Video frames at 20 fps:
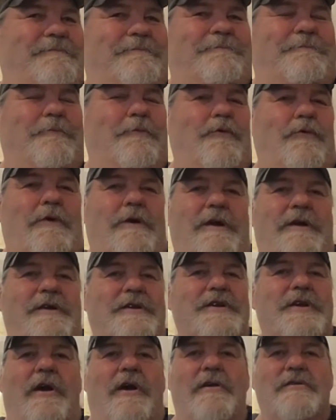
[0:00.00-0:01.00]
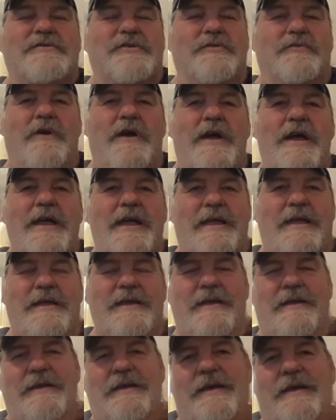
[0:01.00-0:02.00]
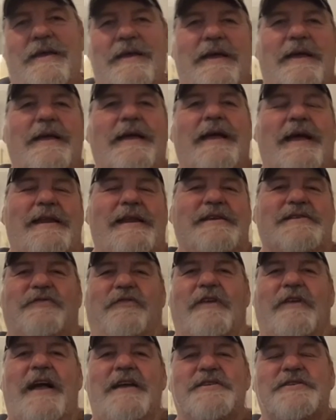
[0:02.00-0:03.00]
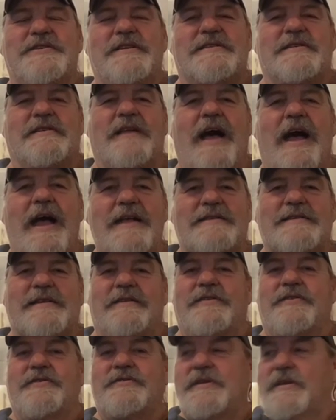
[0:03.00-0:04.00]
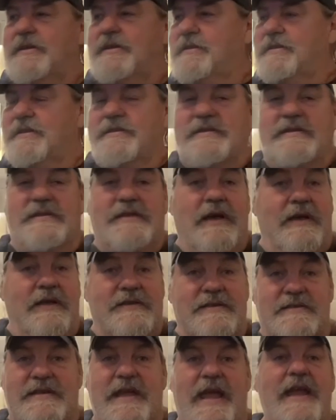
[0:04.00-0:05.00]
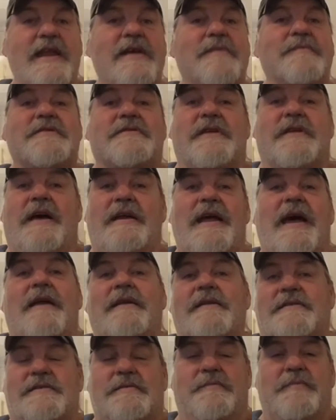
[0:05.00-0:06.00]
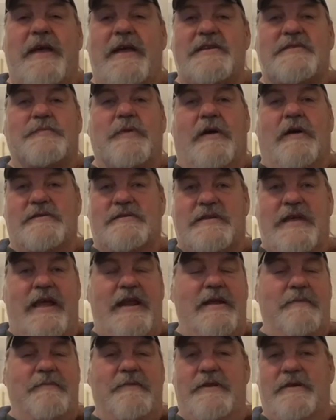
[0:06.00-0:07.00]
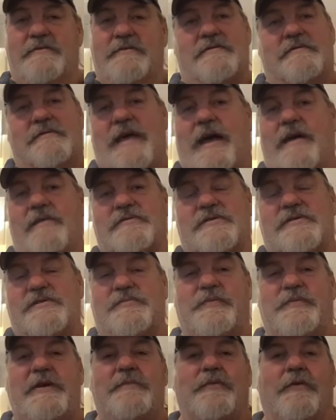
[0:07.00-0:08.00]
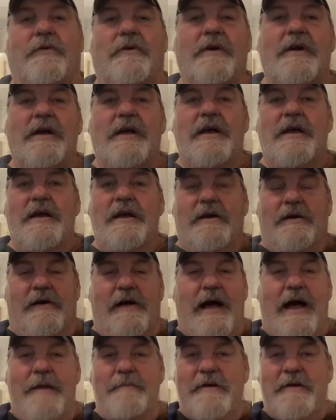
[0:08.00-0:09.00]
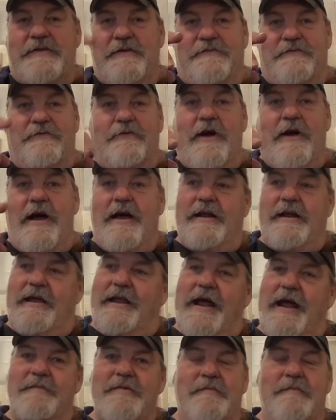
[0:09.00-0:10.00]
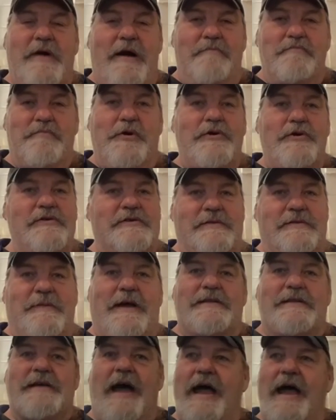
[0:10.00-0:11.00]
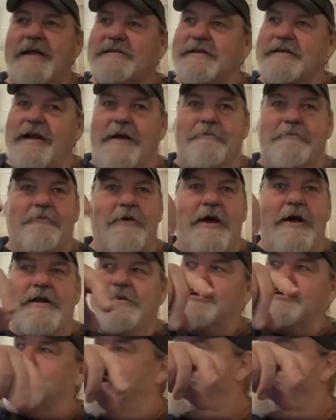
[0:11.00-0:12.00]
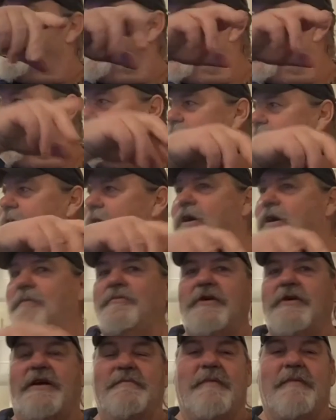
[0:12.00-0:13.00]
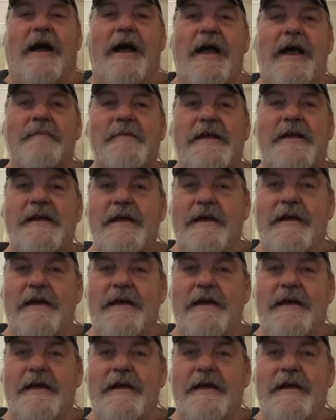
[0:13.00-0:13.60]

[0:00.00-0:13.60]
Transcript: 400 yards away, and he's flashing his lights, and there's a the stadium is letting out. It's a baseball stadium, and there's thousands of people. Well, I'm at the front, and I'm in my boots and my tights, and I'm running, trying to get in the car. I'm looking behind me.